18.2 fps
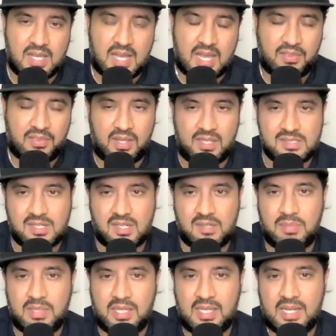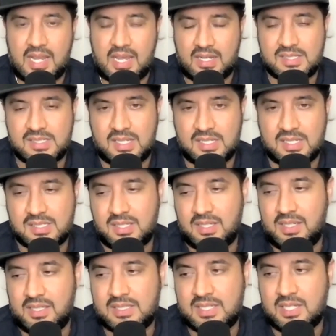I think it's going to be in excess.
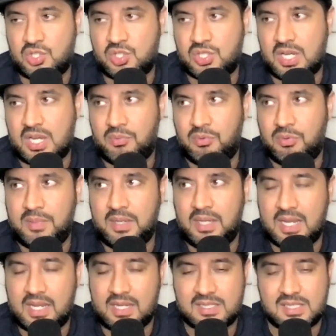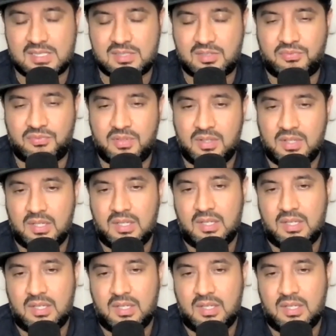At least his share will be in excess of,